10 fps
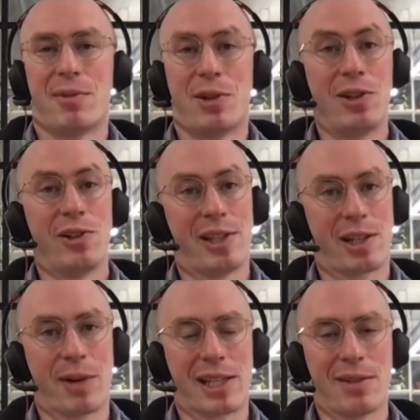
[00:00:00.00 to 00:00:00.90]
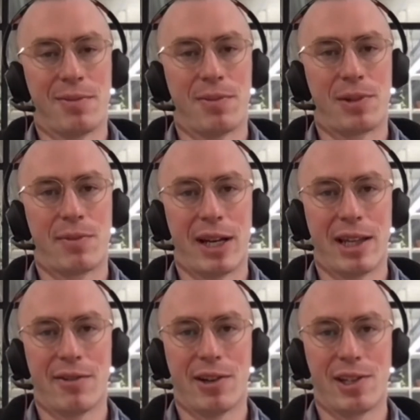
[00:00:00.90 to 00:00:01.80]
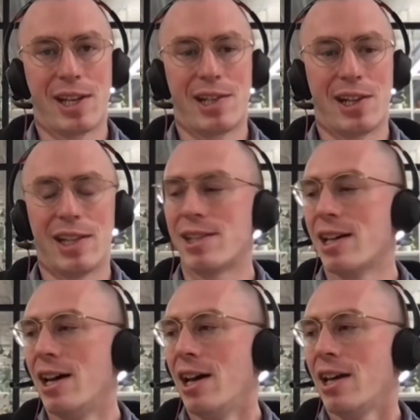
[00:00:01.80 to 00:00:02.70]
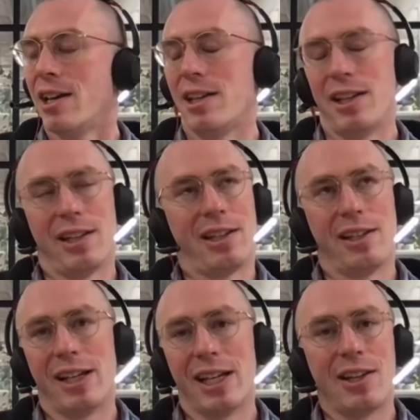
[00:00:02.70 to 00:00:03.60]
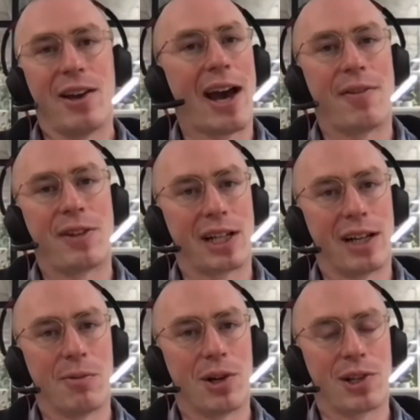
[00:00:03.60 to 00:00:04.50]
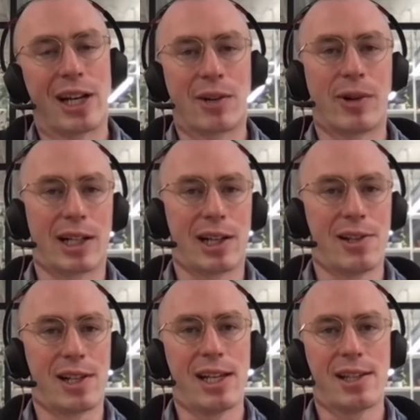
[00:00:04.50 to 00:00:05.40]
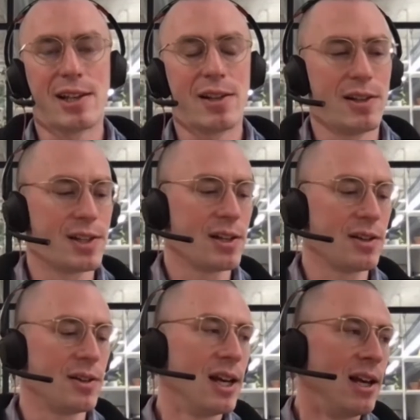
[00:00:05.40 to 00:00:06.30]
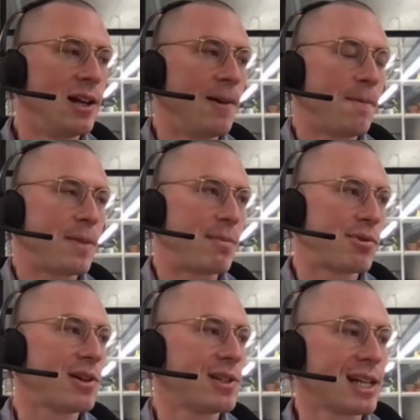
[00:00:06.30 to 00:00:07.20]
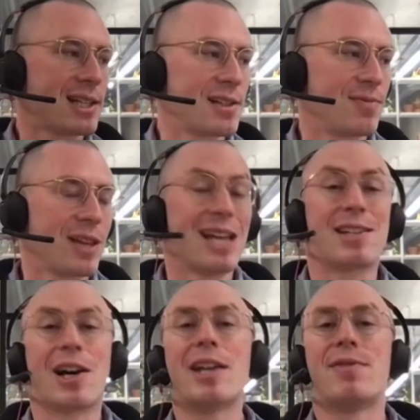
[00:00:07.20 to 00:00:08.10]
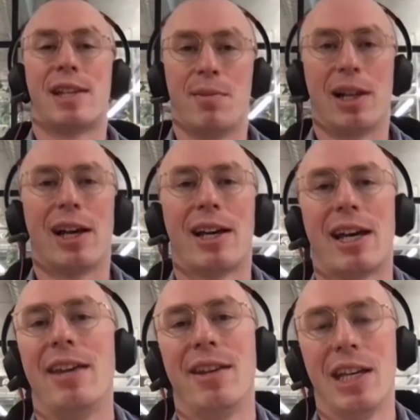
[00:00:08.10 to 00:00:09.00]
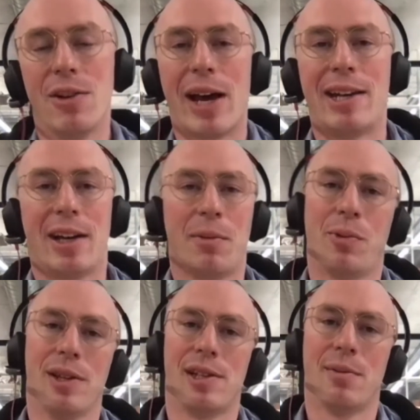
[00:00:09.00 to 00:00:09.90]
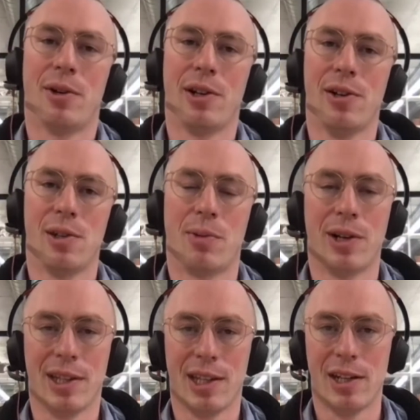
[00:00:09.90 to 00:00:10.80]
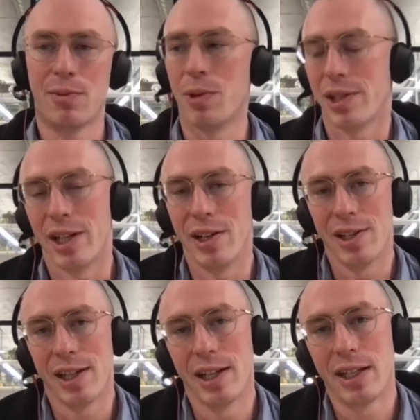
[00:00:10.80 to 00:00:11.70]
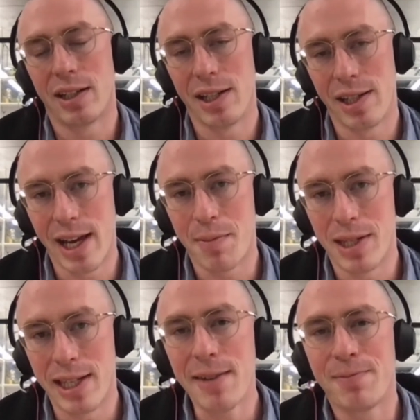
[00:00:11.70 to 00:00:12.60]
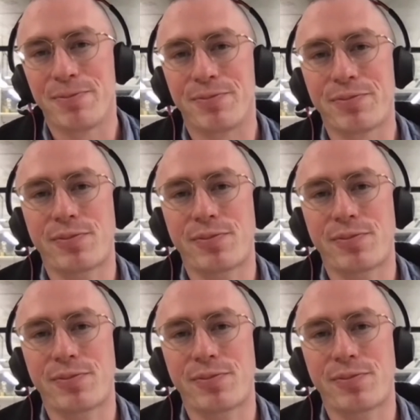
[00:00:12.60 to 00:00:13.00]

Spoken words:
if someone loses capacity to make their own decisions? You have to kind of watch that quite closely. So the process is kind of similar in that you end up with someone who's appointed as what's known as a deputy,